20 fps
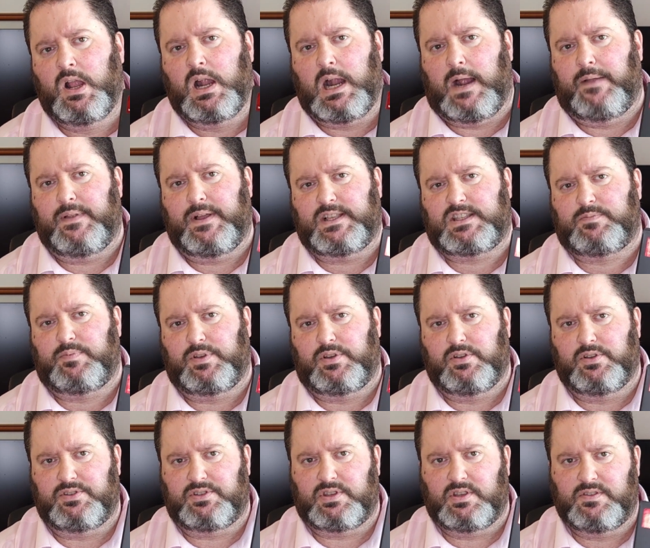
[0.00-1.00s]
and that's
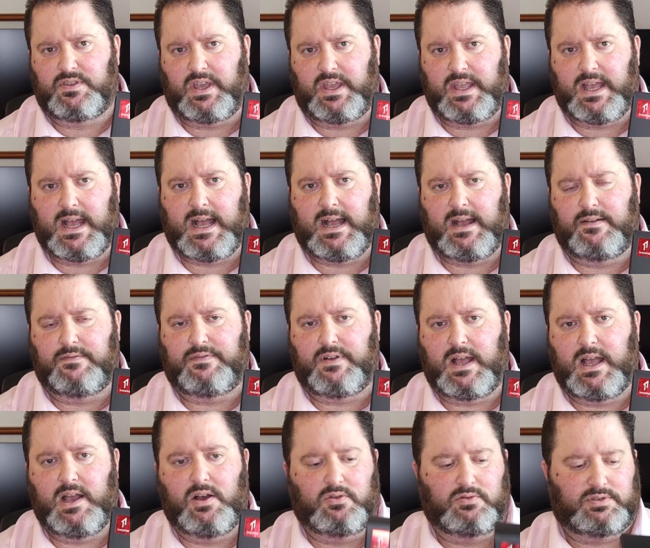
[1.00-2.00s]
because they have
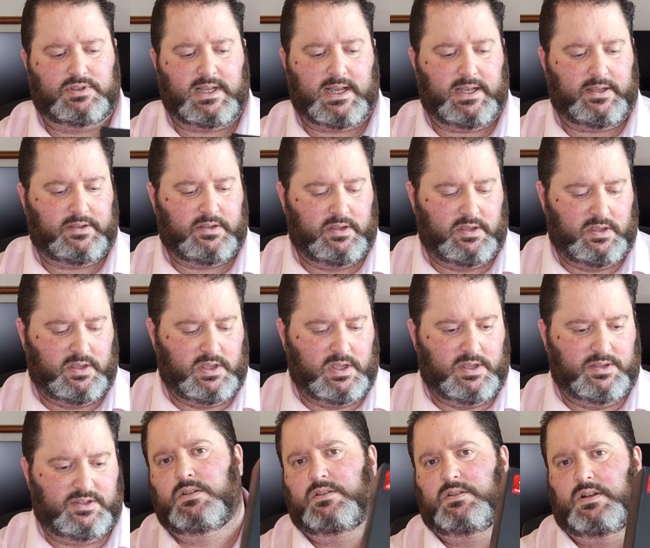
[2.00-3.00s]
LDAC.
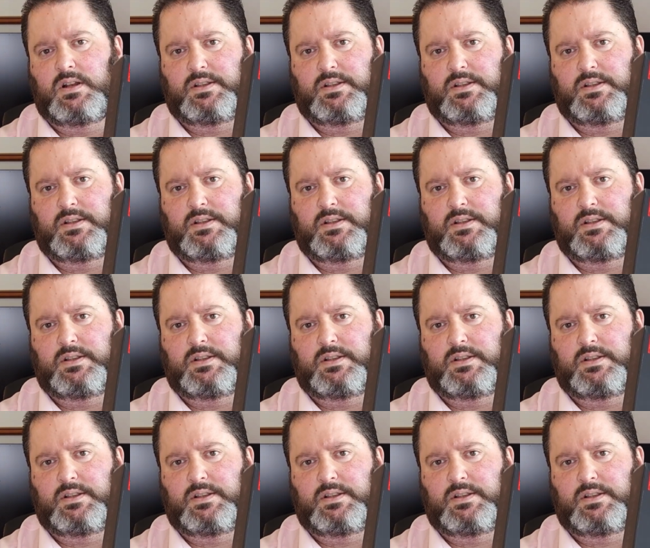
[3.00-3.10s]
So